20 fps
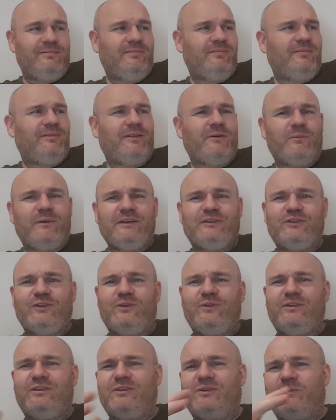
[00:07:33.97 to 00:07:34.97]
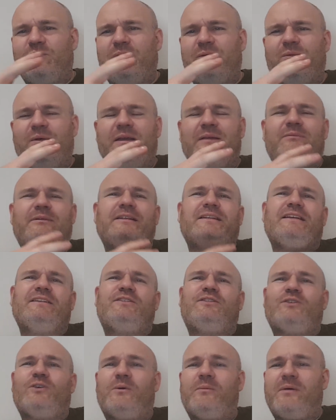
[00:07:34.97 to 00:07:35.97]
that we do, you know, we, we did
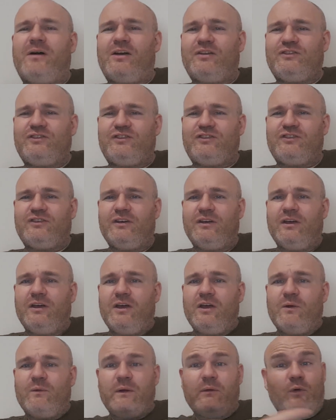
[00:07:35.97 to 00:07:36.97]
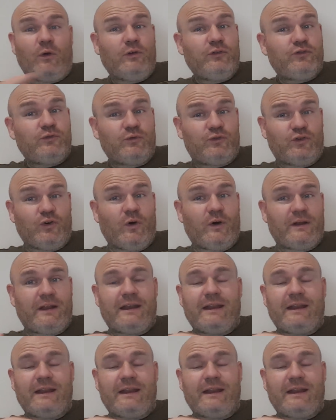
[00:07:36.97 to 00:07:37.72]
so much. We were also taught,